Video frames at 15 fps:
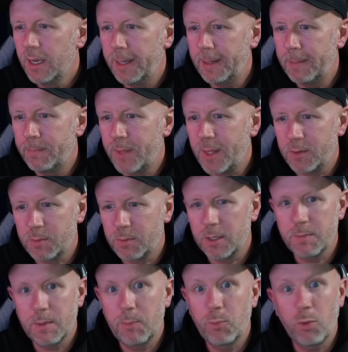That was
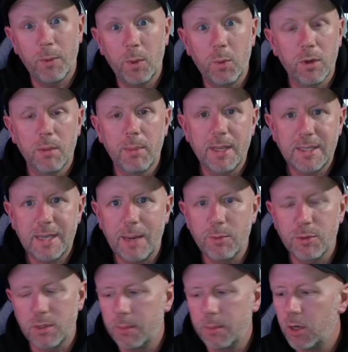supposed to be probably one of the best
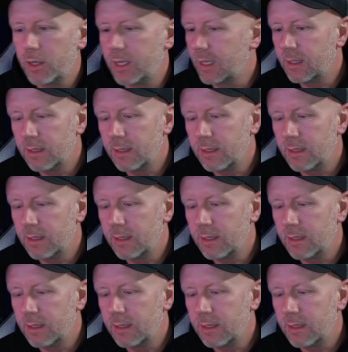cameras on the market,